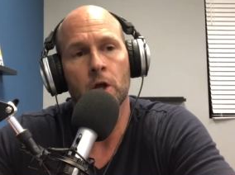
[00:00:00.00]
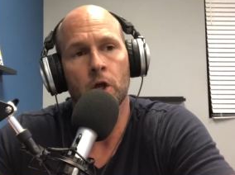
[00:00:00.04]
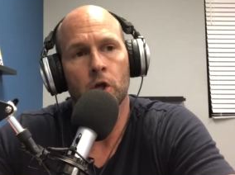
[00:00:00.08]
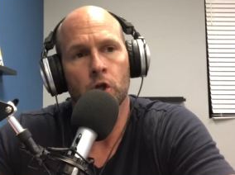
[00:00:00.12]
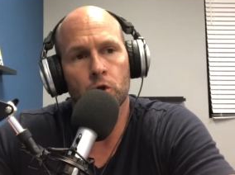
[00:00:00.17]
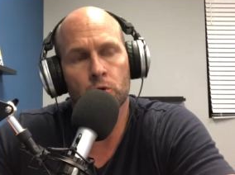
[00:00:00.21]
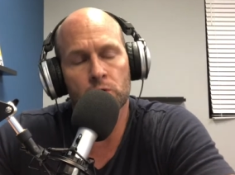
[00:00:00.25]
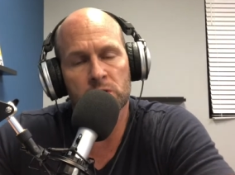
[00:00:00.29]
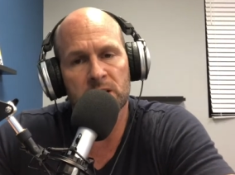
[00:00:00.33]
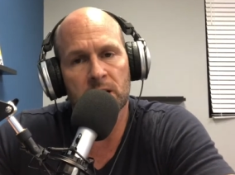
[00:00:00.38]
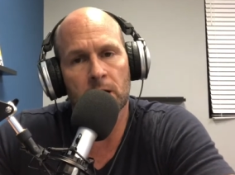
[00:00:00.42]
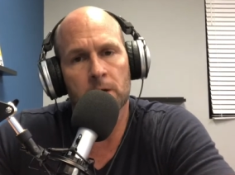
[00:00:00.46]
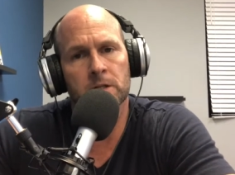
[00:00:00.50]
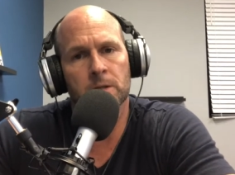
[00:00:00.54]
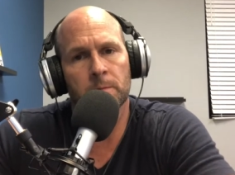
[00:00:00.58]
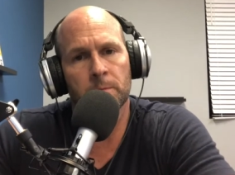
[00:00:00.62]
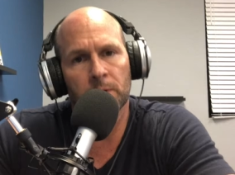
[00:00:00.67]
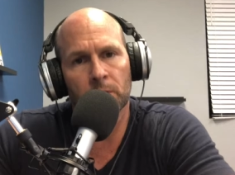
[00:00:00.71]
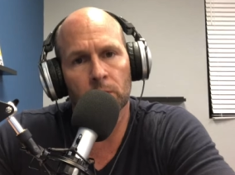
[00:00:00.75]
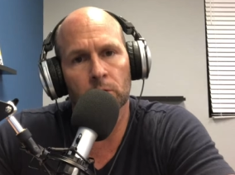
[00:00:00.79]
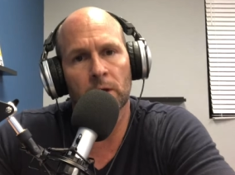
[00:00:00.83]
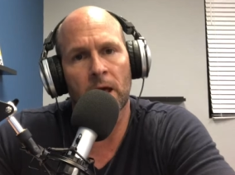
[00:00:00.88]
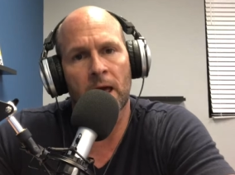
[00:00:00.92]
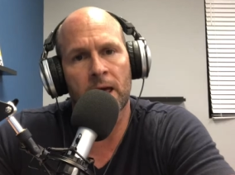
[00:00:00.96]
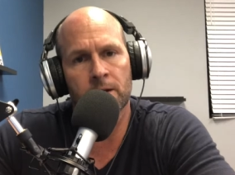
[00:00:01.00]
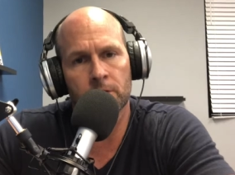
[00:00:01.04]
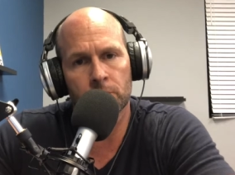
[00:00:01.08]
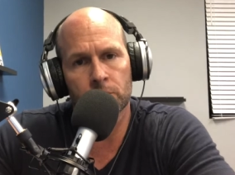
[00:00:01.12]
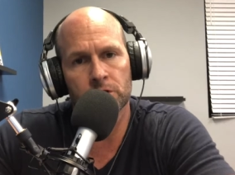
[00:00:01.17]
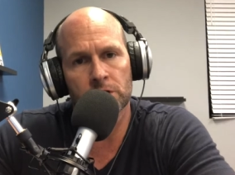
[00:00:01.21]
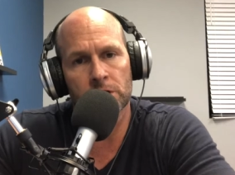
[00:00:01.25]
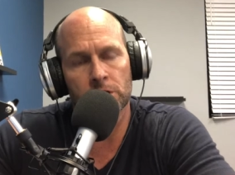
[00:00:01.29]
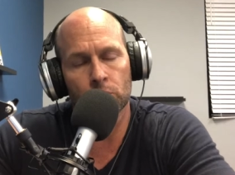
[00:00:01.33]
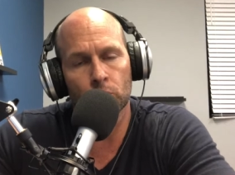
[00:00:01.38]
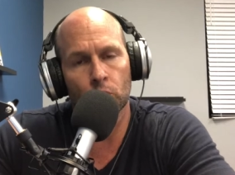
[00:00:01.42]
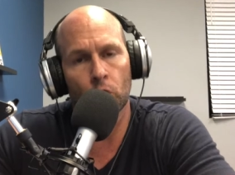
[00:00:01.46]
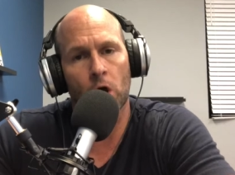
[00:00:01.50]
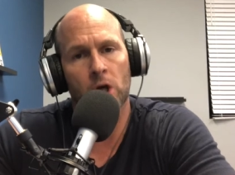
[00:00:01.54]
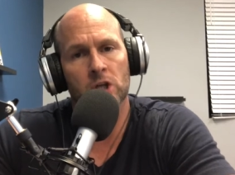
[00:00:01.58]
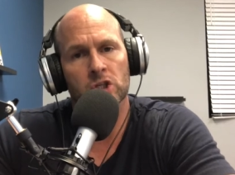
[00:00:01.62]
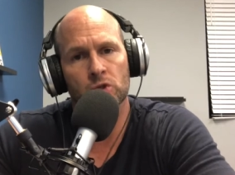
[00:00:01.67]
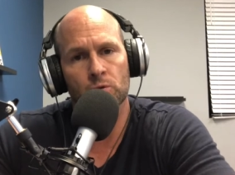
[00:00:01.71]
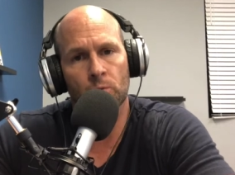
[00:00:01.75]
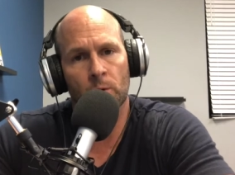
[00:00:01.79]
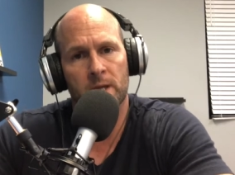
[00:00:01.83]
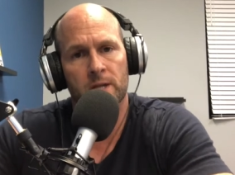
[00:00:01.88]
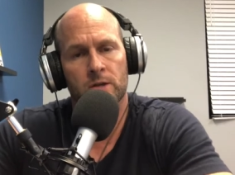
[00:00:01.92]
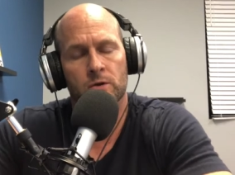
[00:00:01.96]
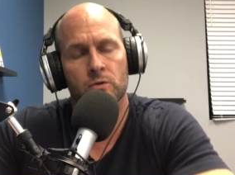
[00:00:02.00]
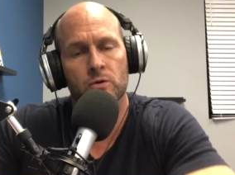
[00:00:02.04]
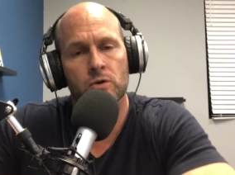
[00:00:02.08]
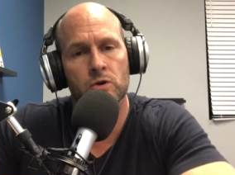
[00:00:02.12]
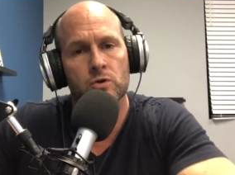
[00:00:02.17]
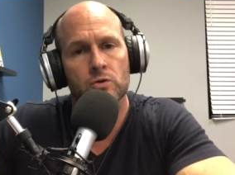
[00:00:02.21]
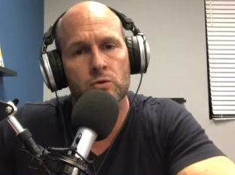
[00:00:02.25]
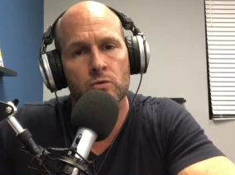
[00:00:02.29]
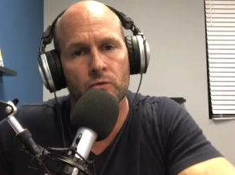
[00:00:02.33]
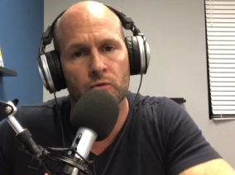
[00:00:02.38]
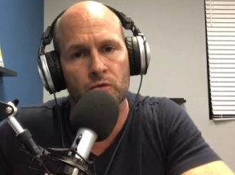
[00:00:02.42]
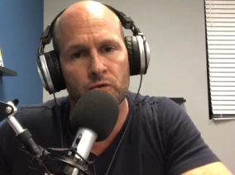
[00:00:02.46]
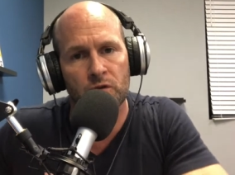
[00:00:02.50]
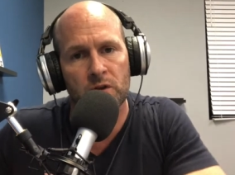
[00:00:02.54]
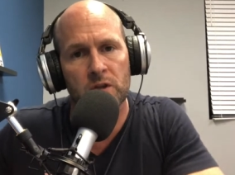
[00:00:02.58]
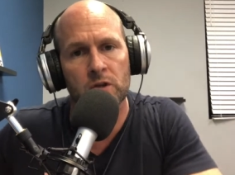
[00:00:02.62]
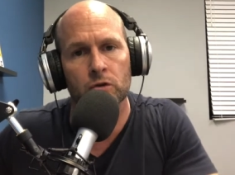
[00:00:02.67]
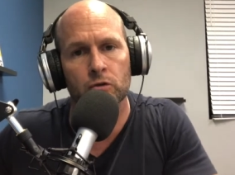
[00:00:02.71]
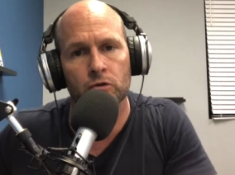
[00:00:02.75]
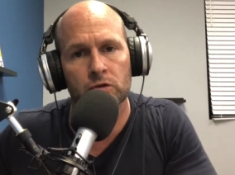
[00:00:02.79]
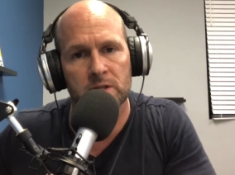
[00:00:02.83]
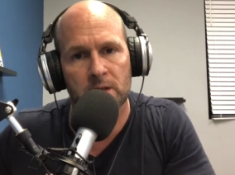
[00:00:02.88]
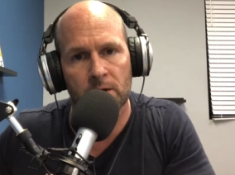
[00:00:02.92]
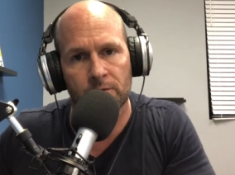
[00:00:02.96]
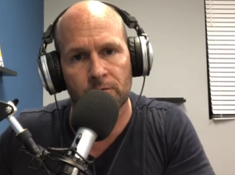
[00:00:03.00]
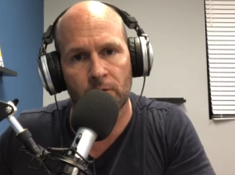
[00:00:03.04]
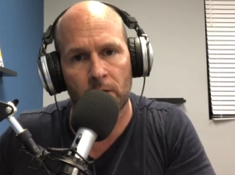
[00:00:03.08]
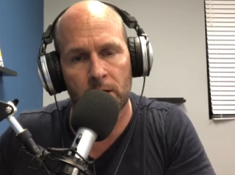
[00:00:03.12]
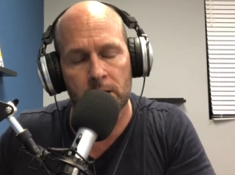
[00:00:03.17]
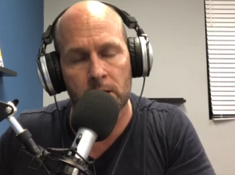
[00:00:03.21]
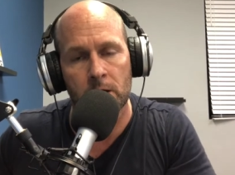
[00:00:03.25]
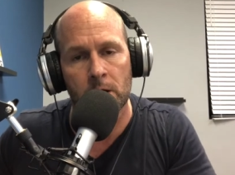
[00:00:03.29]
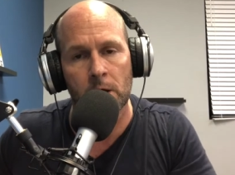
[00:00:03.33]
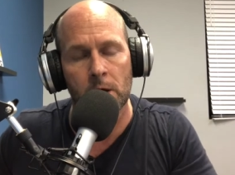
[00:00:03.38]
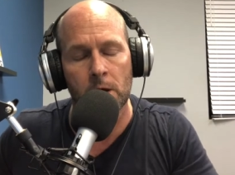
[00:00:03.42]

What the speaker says: You start to build energy. You lost weight. You feel different.